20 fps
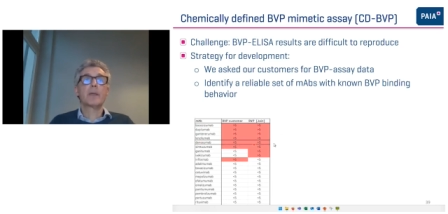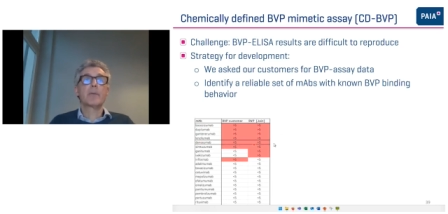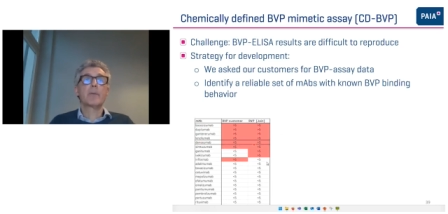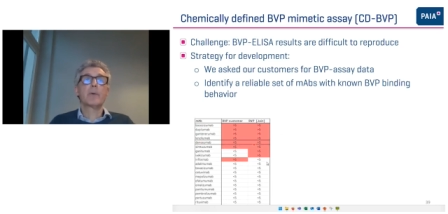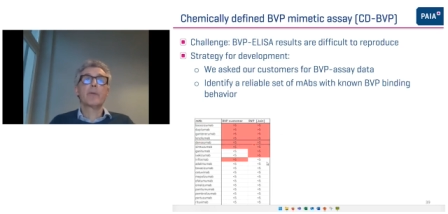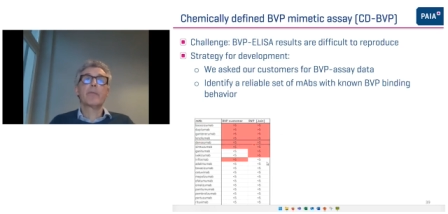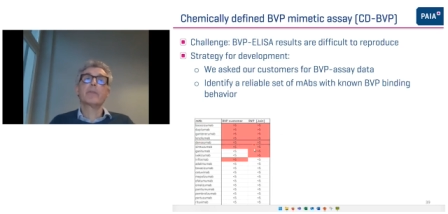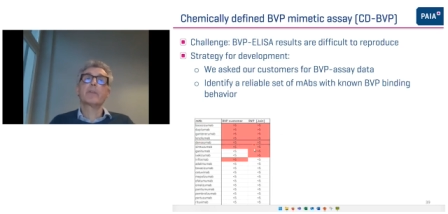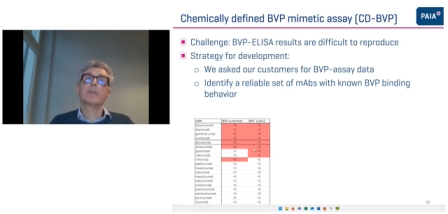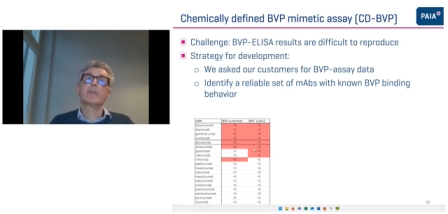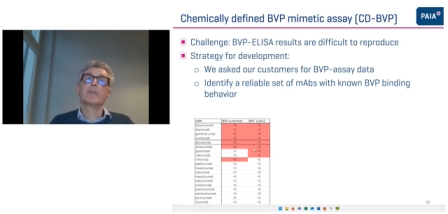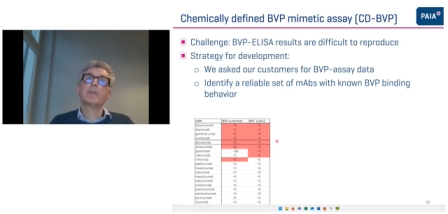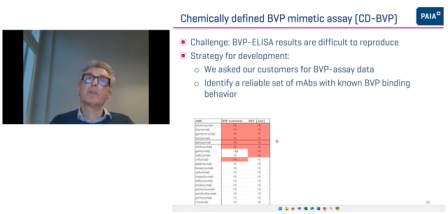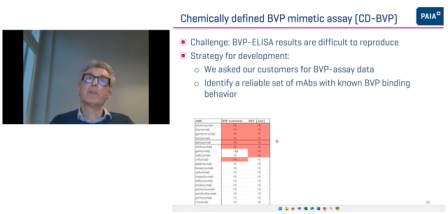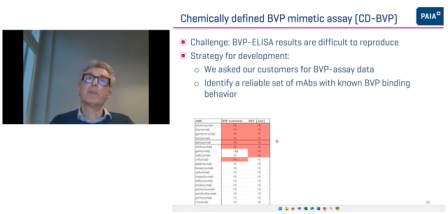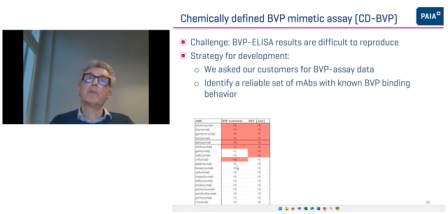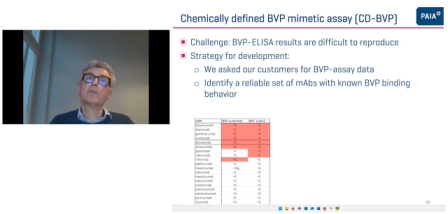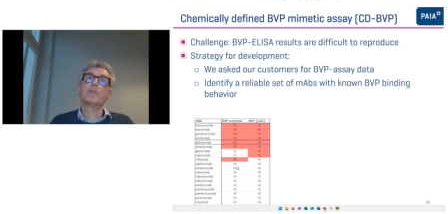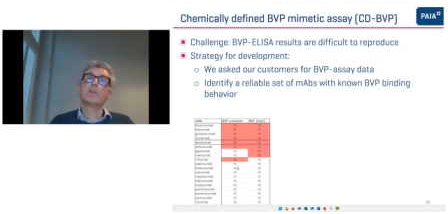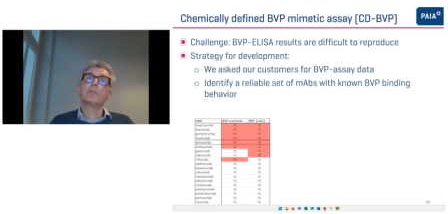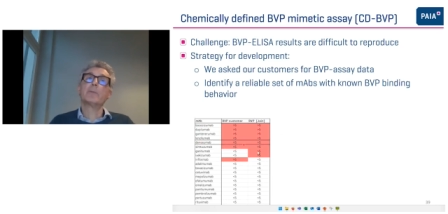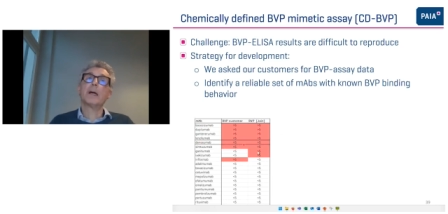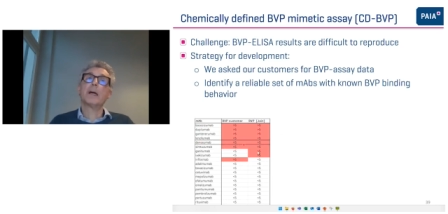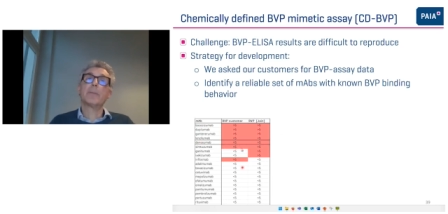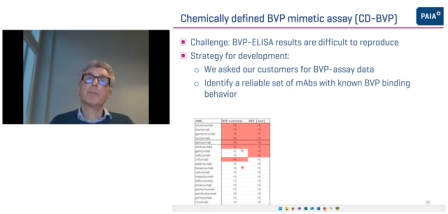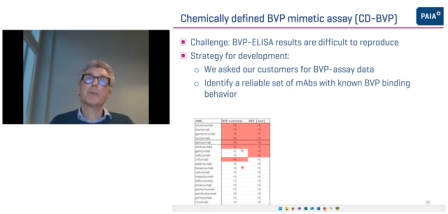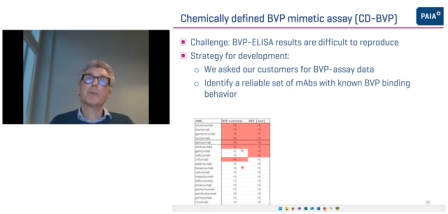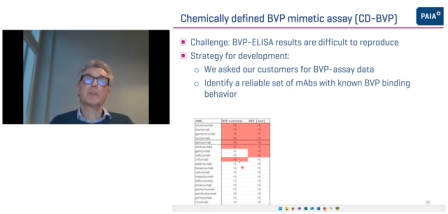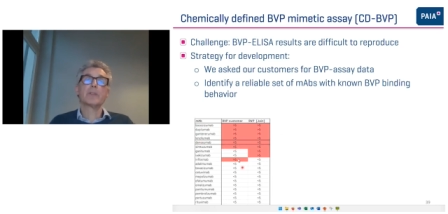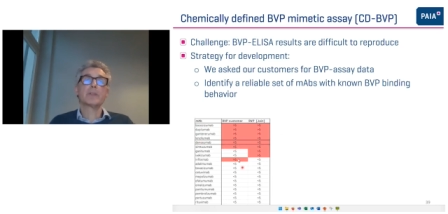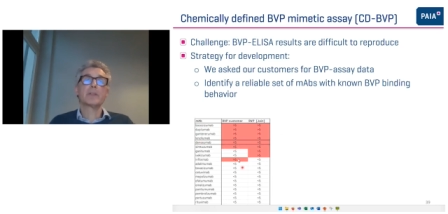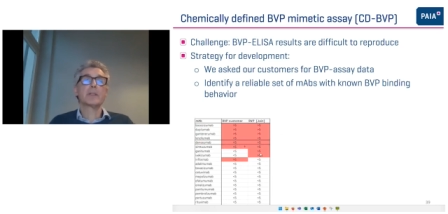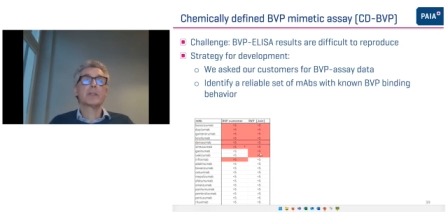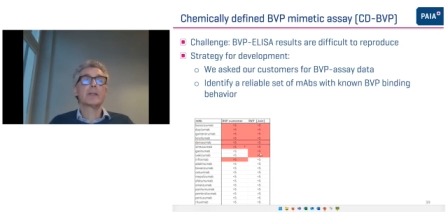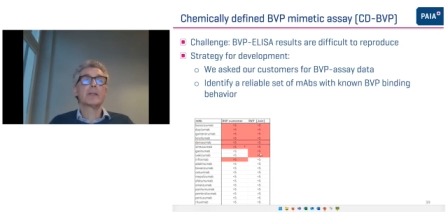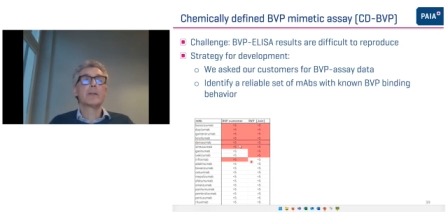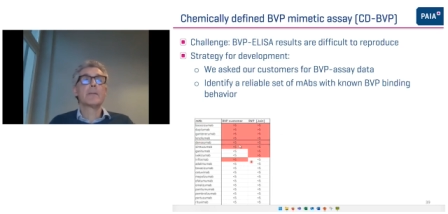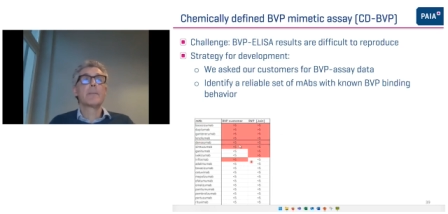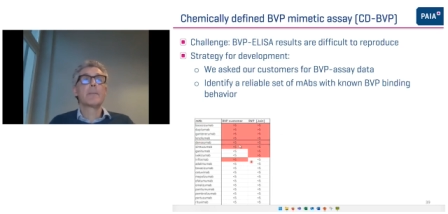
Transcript: Then we have the denosumab, which is a